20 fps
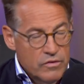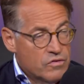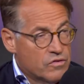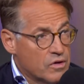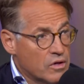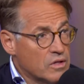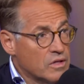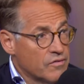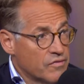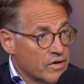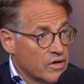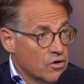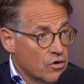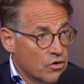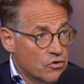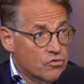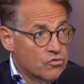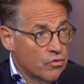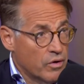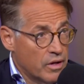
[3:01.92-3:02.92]
still living in
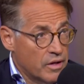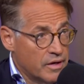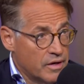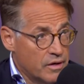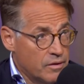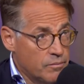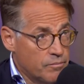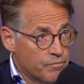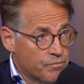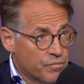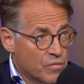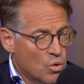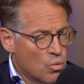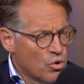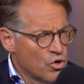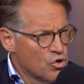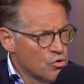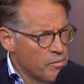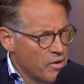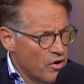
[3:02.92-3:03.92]
Australia.
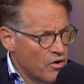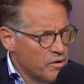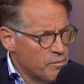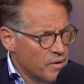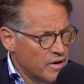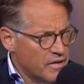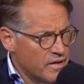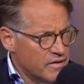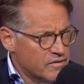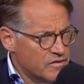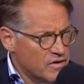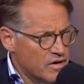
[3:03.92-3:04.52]
Were you married by that